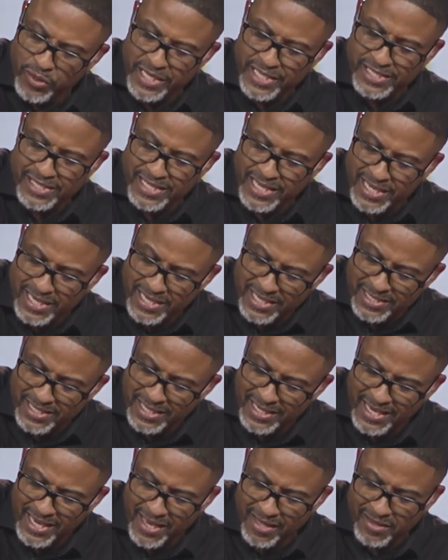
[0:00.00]
He's sticking us
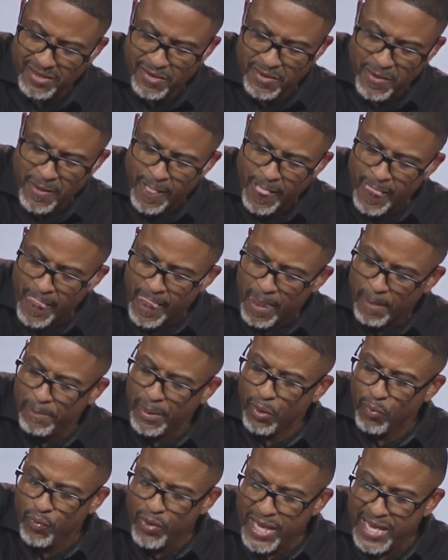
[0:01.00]
together,
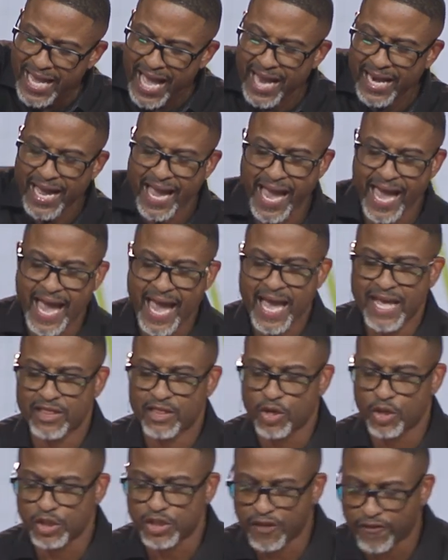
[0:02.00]
but we gotta add those